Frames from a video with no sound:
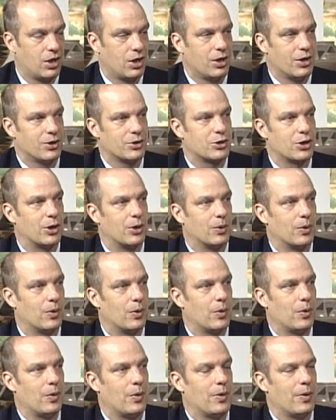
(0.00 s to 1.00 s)
So
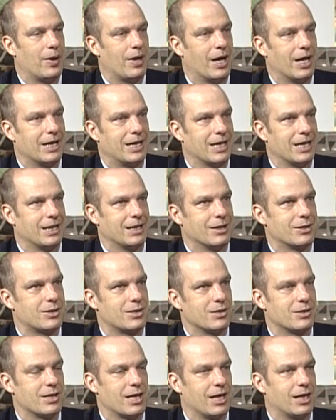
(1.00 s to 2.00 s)
again, this
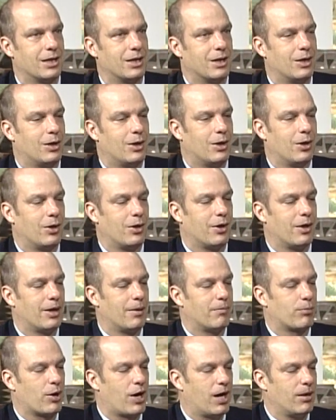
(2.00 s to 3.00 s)
is
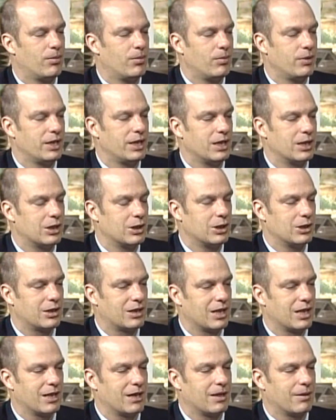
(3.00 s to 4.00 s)
probably a good
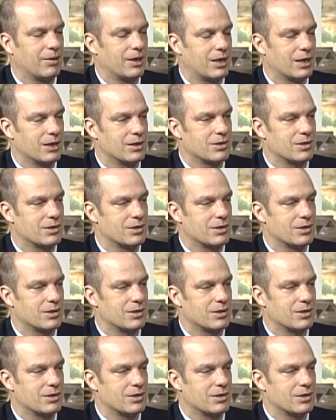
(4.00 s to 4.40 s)
thing, because